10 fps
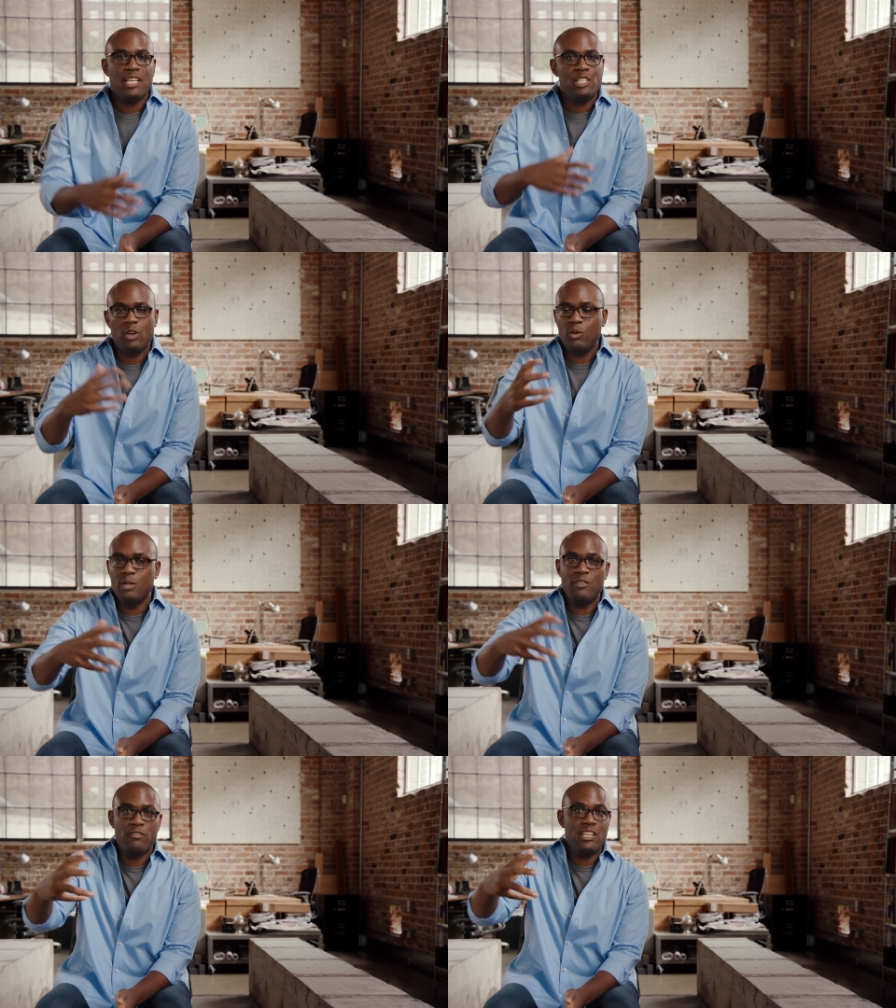my story
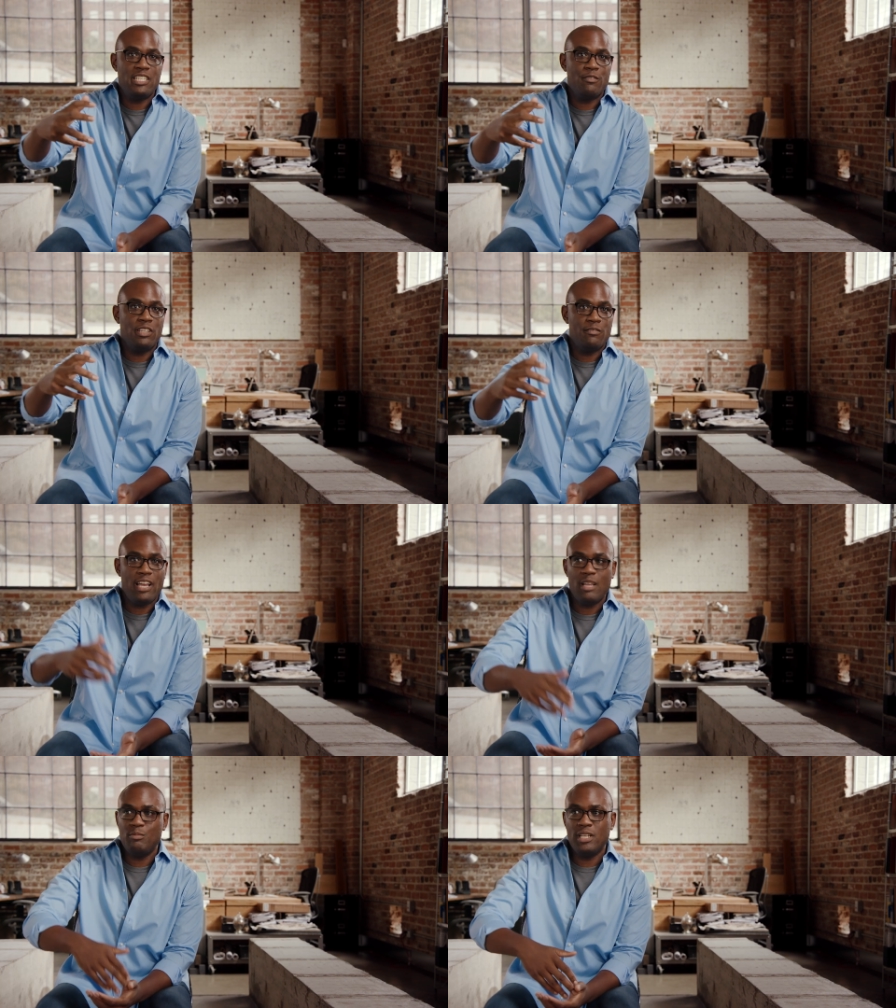would have been very different
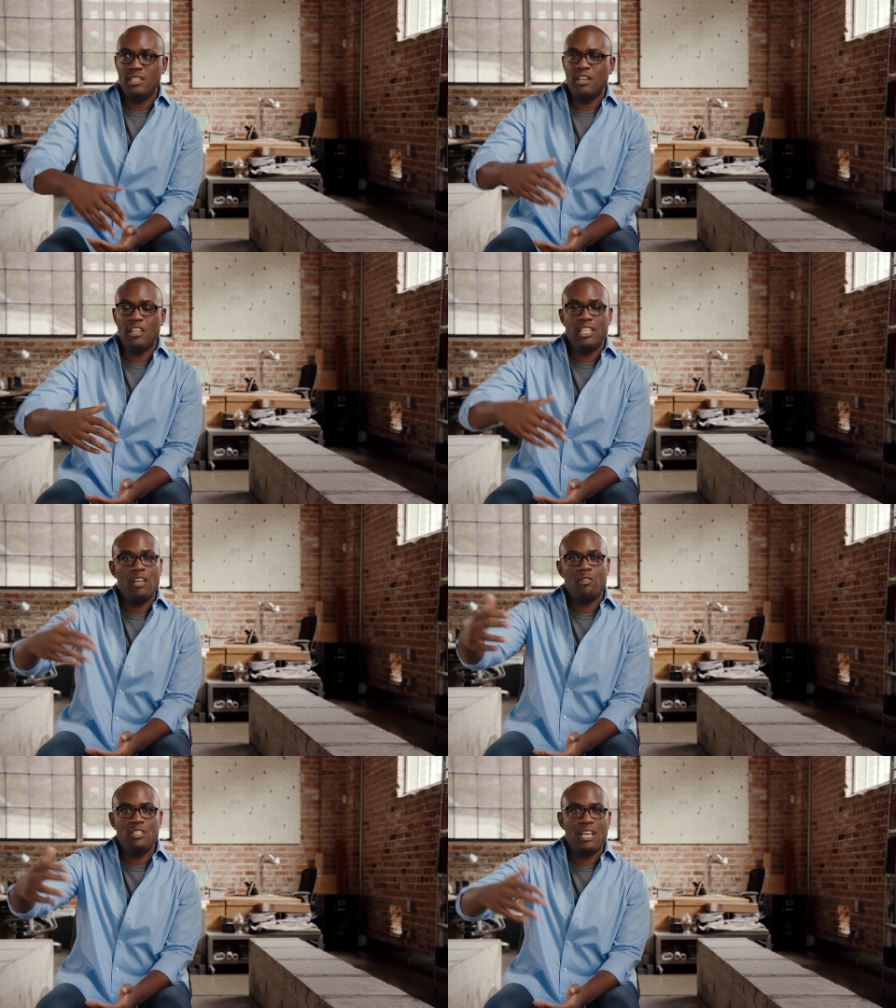if I had been on the
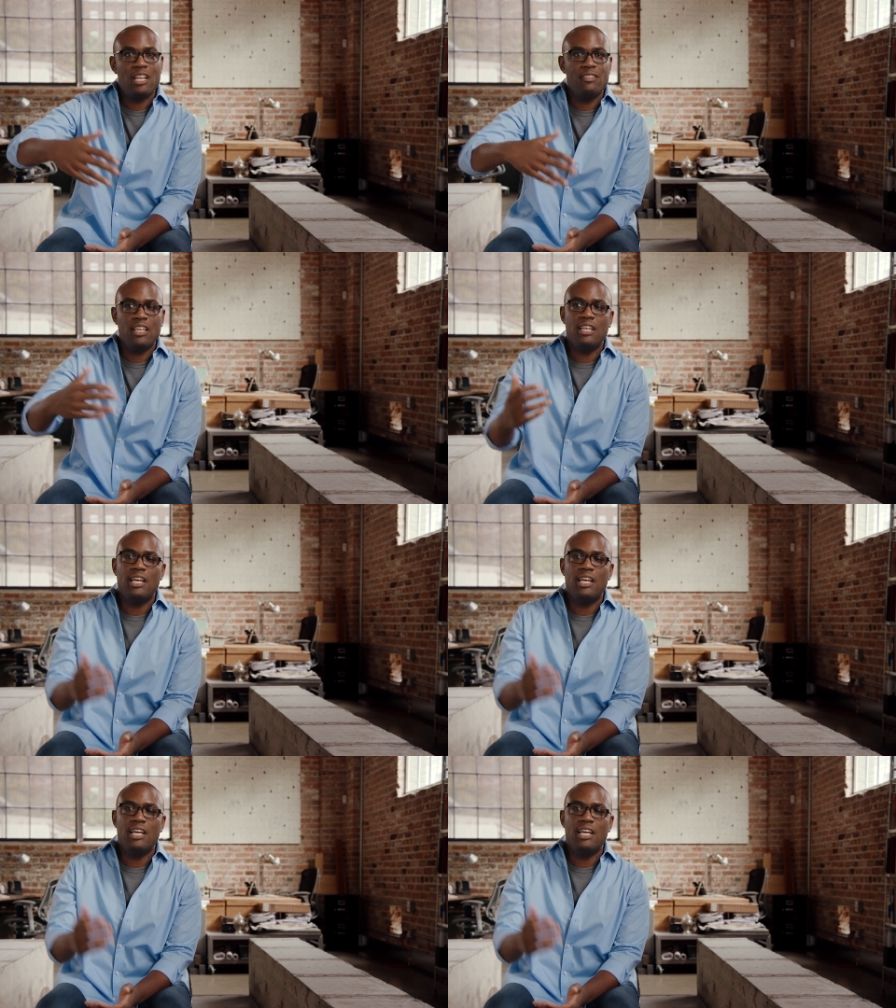other side of that